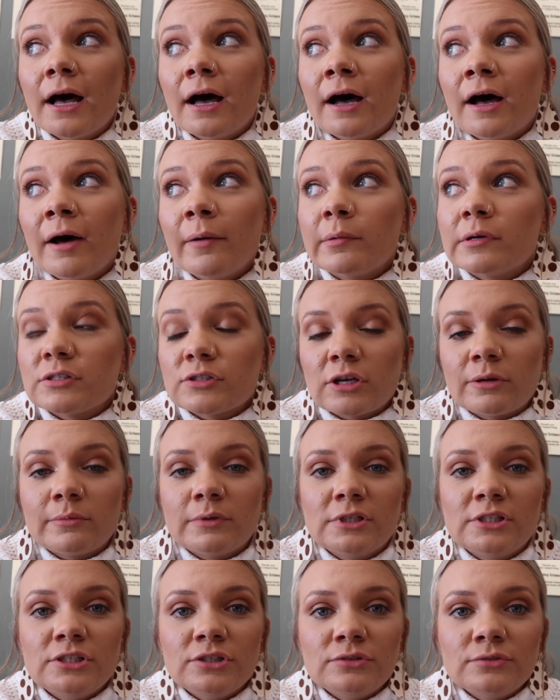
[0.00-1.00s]
Um, so I'm
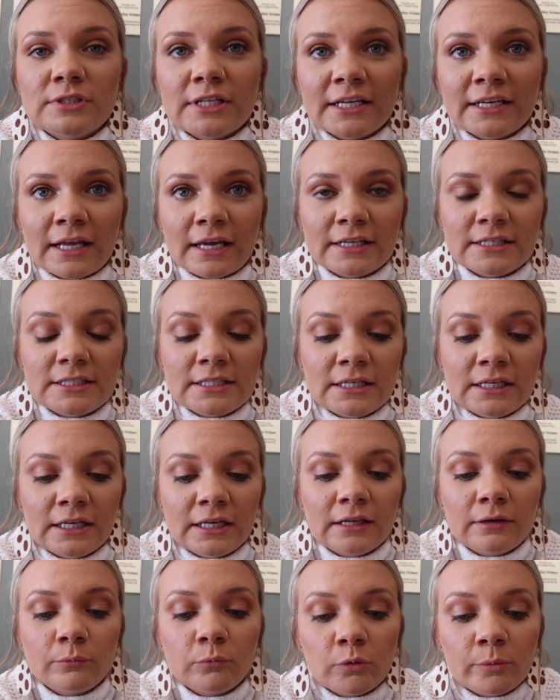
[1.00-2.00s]
going to do day
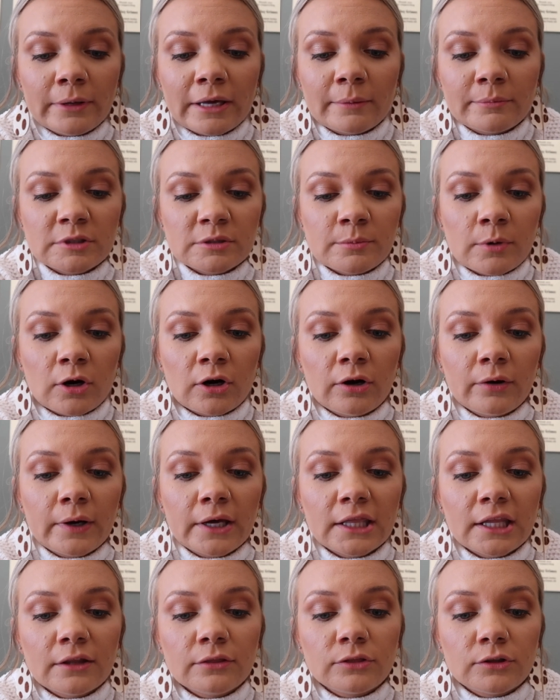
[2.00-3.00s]
19, will be up tomorrow,
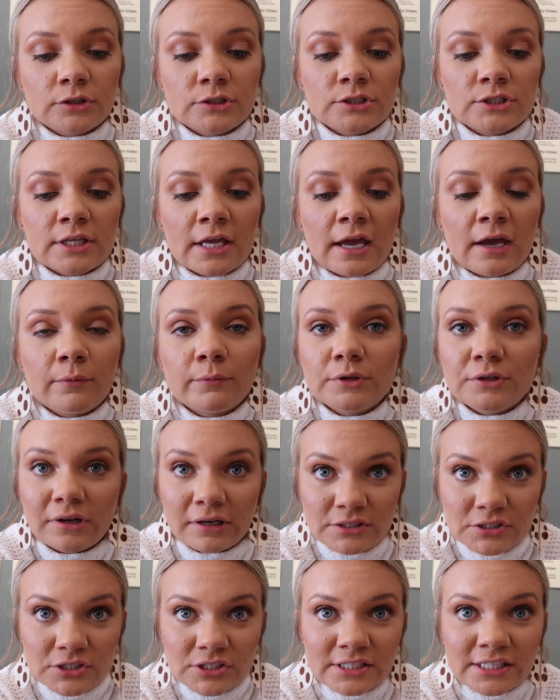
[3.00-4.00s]
and then Thursday when you
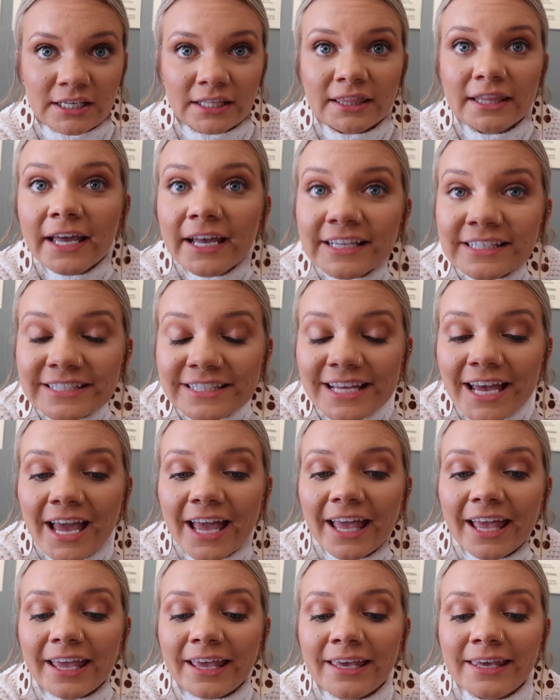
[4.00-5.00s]
guys are seeing this
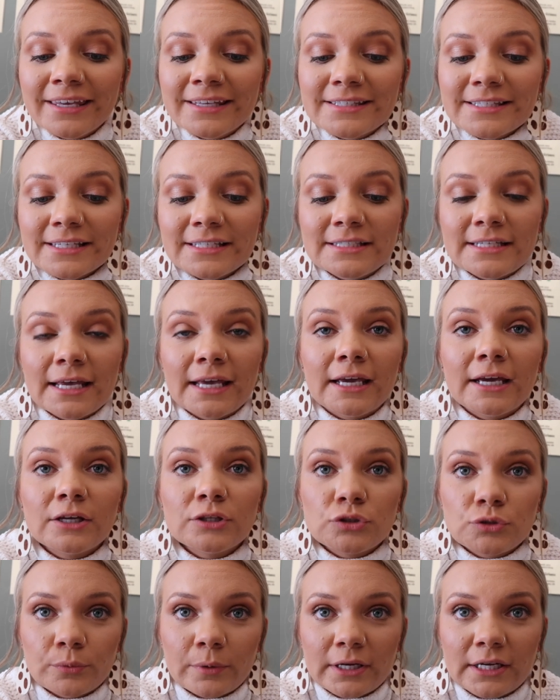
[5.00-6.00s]
is
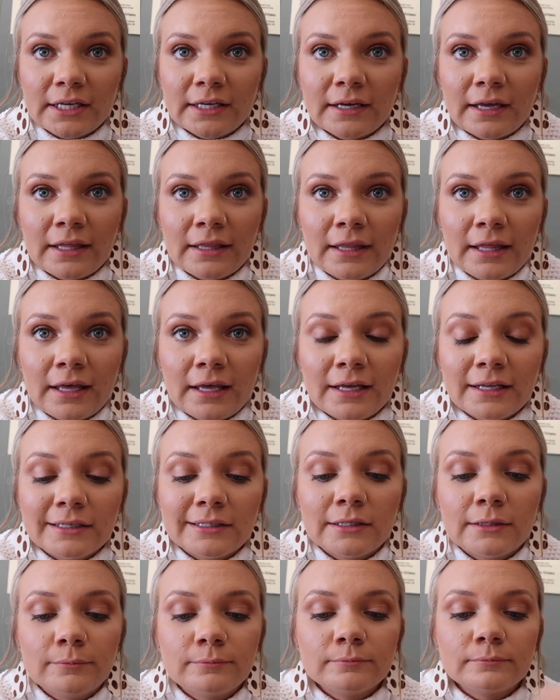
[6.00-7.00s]
day 20. And
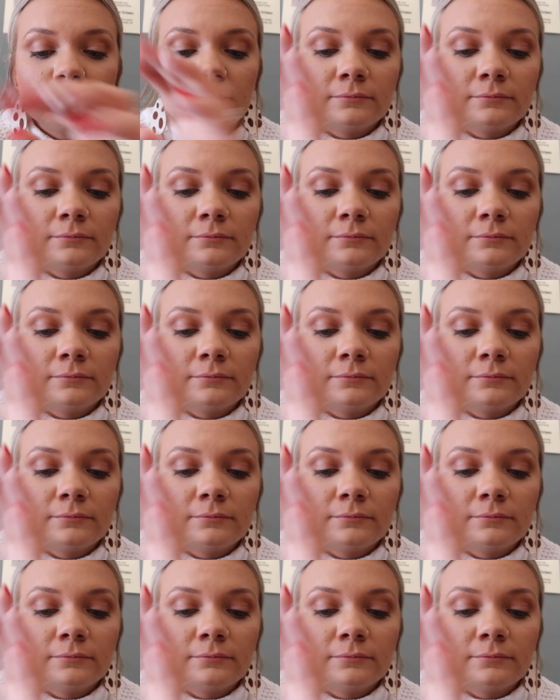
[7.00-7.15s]
then